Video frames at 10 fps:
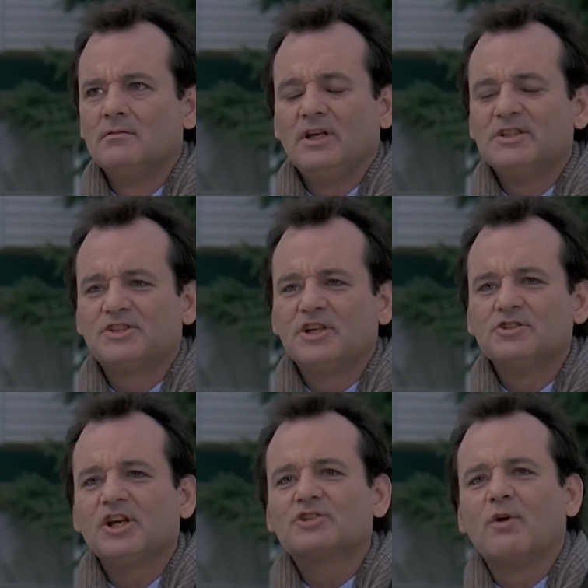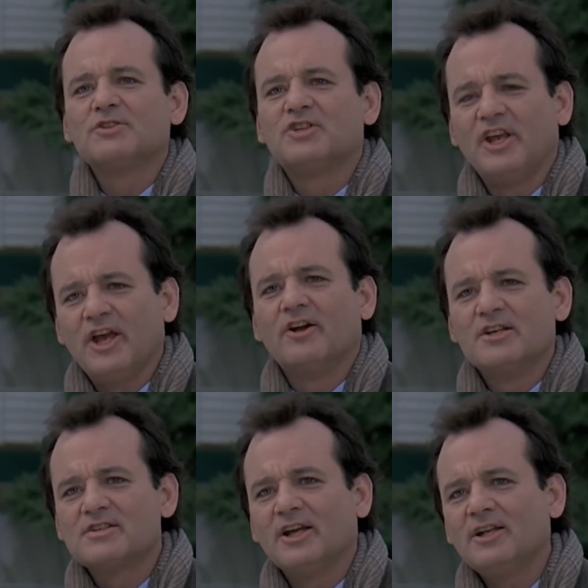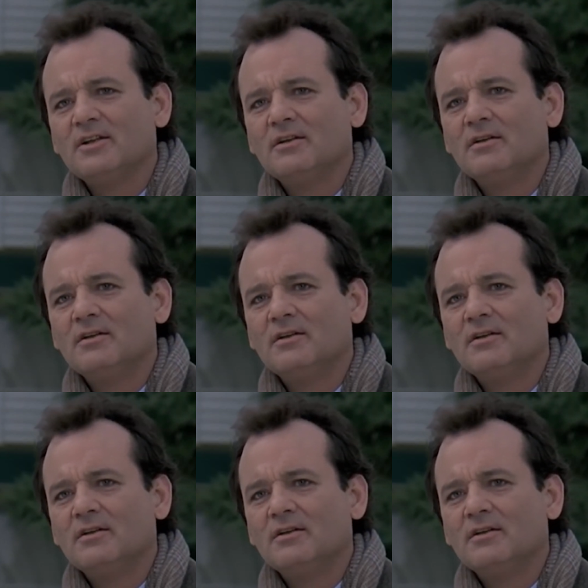this isn't always the case.